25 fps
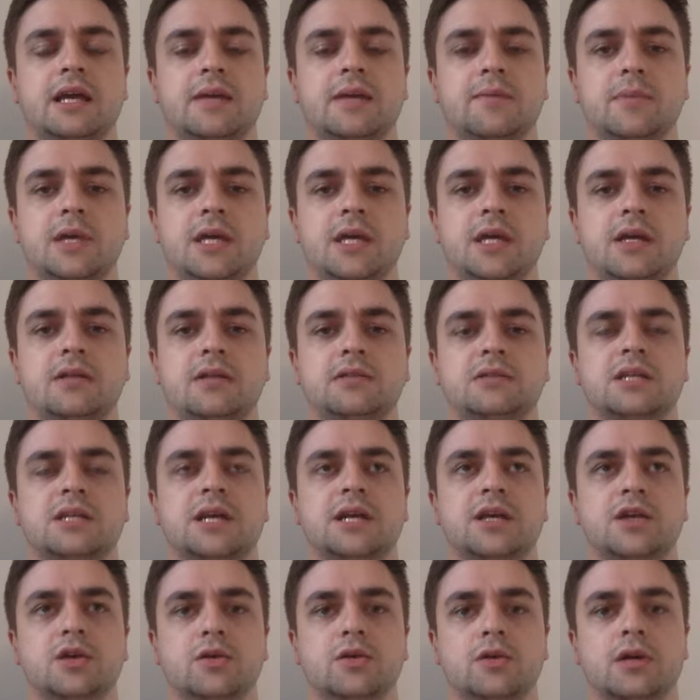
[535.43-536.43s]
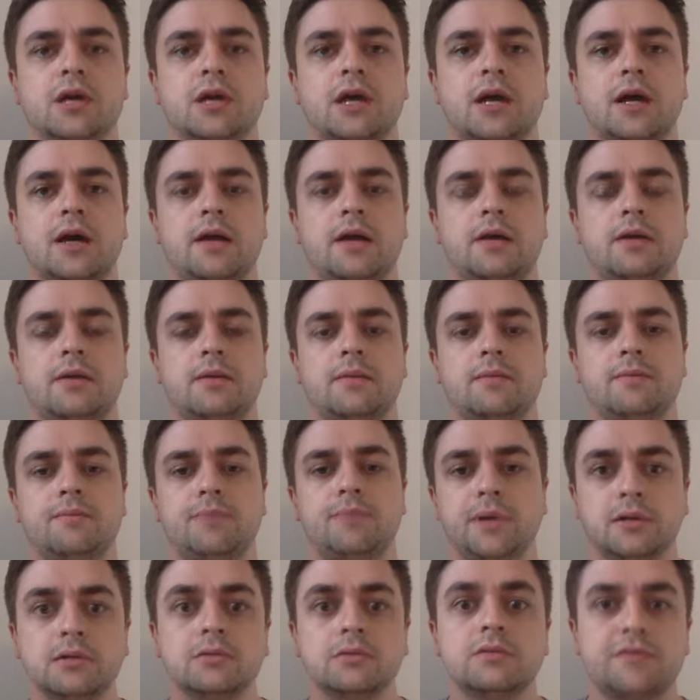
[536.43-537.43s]
it means that you can
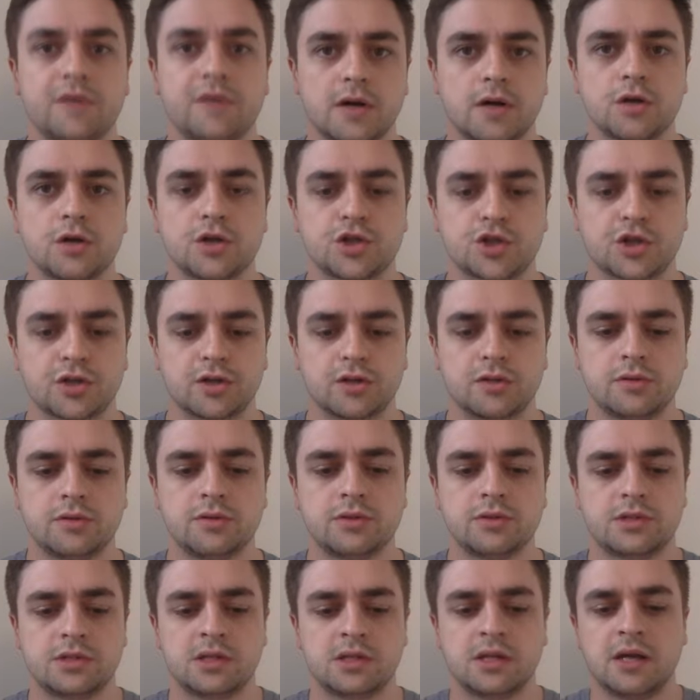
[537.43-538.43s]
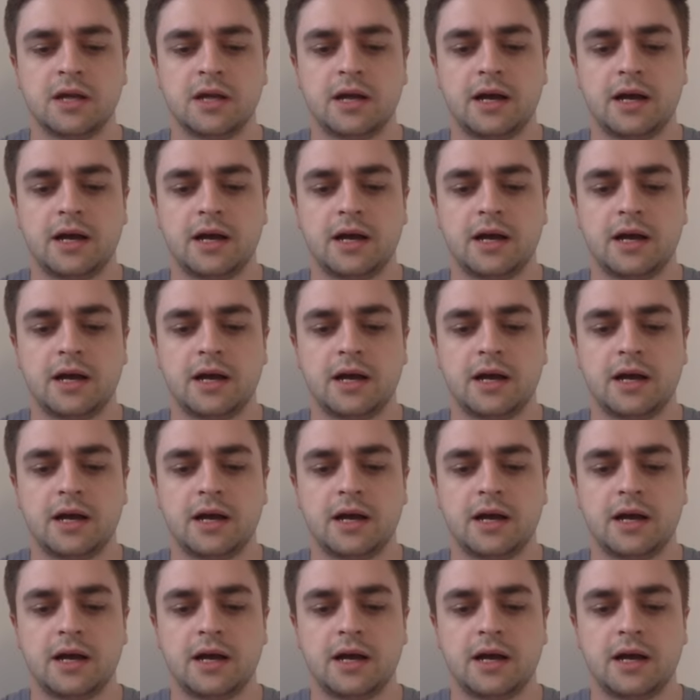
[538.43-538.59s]
build functions